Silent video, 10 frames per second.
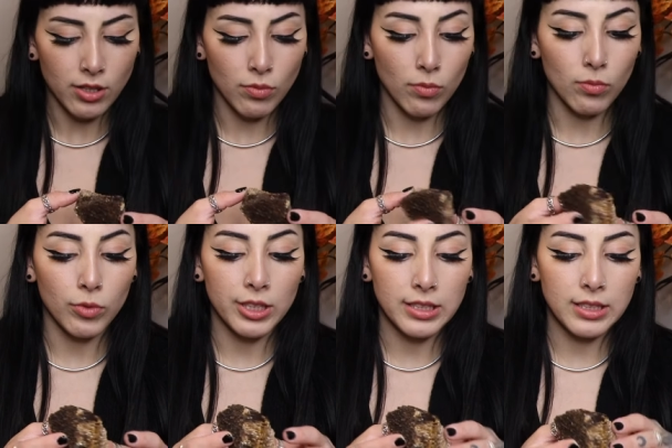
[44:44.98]
is
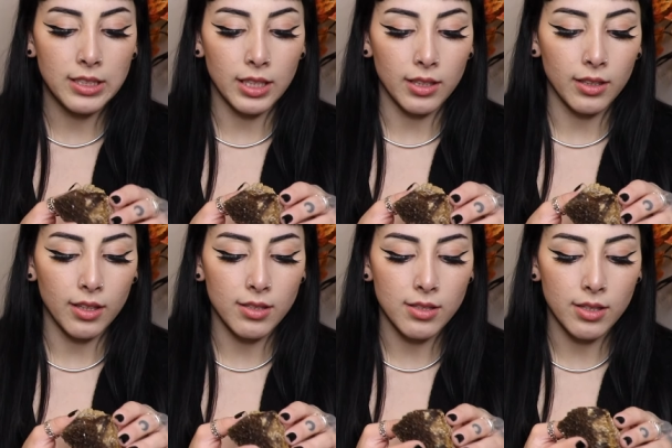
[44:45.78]

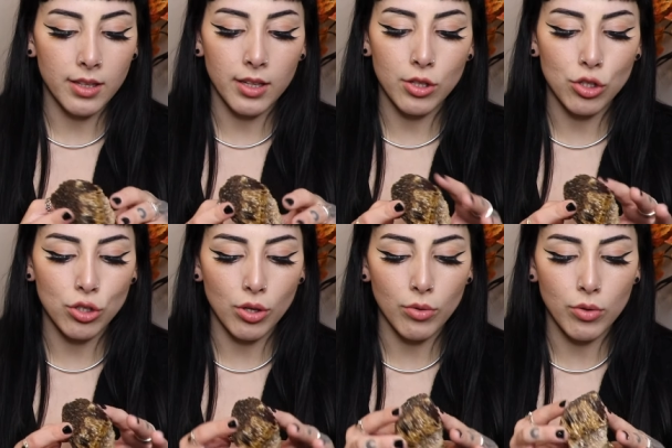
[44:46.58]
ridiculous. It is
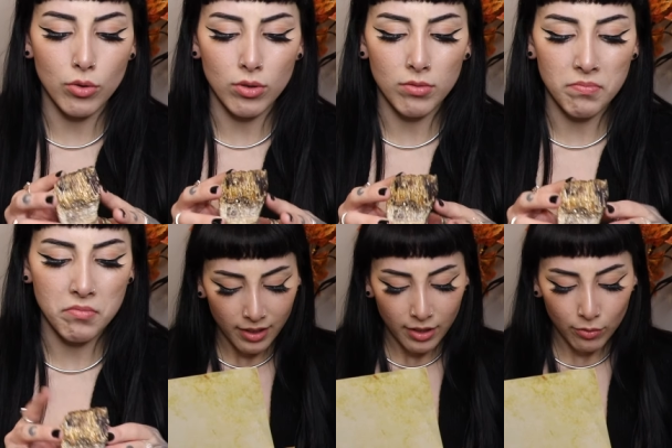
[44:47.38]
so cool.
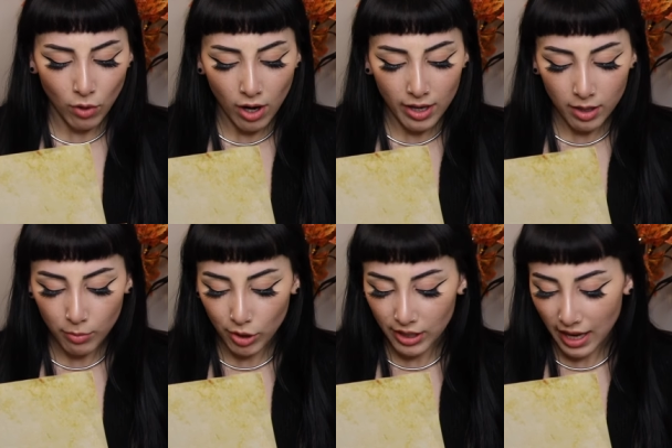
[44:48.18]
Raw
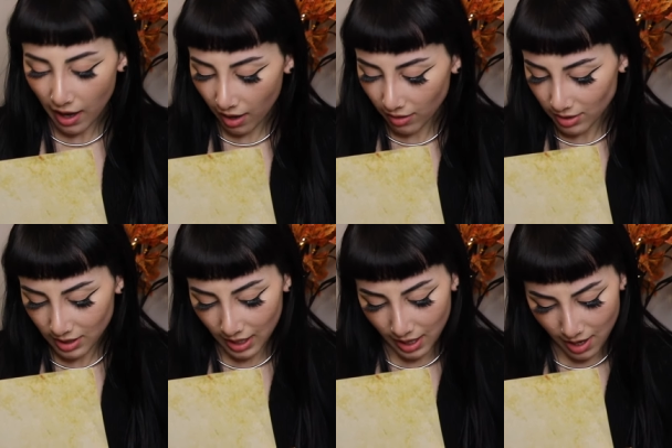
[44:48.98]
amber
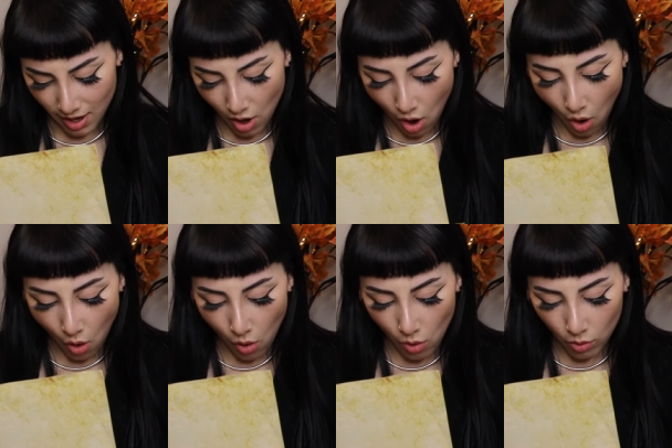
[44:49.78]
calcite.
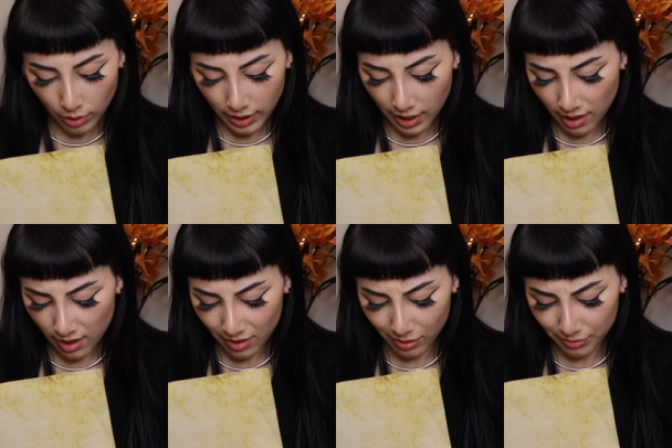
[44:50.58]
Holy
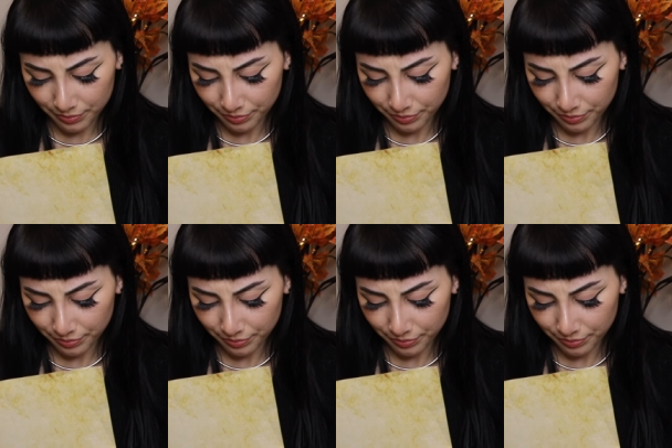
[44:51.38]
cow.